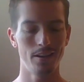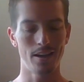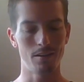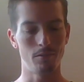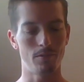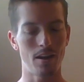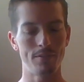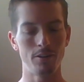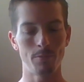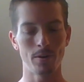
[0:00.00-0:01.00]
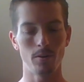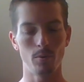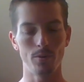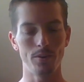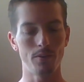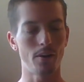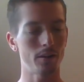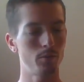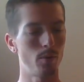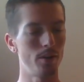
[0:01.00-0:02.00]
Out of a 5-inch barrel with the
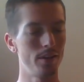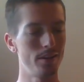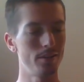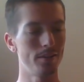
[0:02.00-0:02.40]
Glock 20,